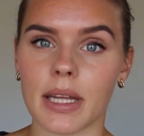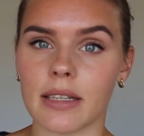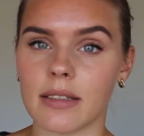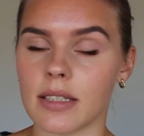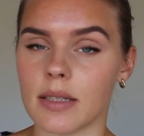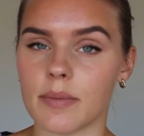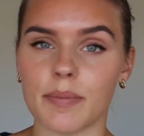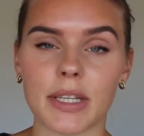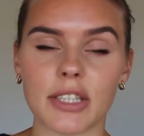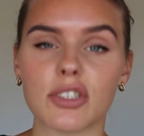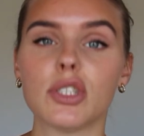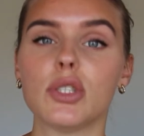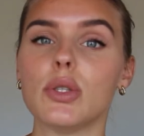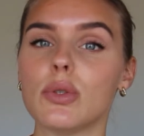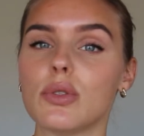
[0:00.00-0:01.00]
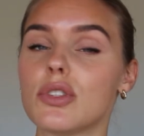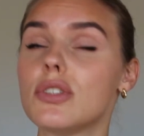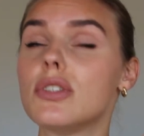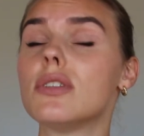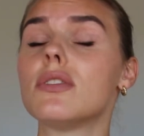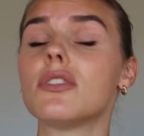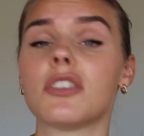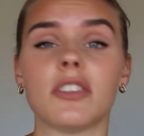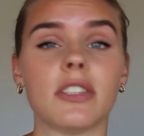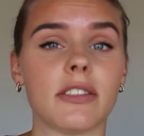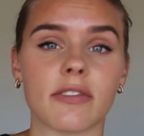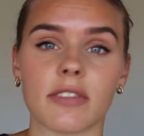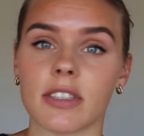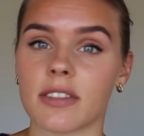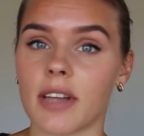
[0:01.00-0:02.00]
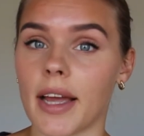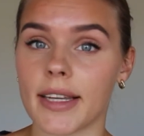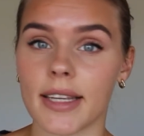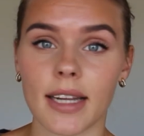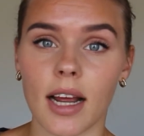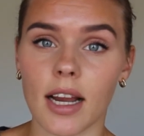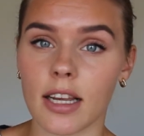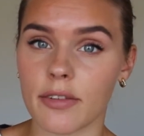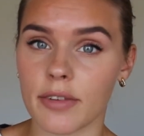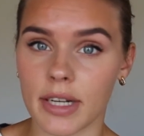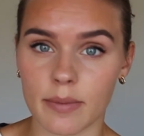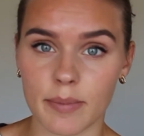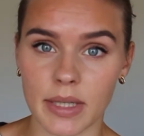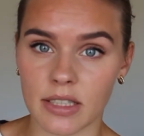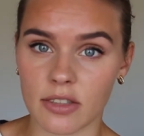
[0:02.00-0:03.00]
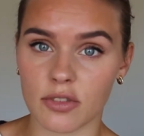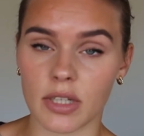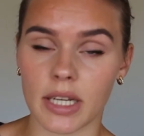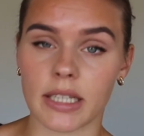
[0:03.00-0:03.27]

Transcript: and it makes huge, huge difference. I can highly recommend it to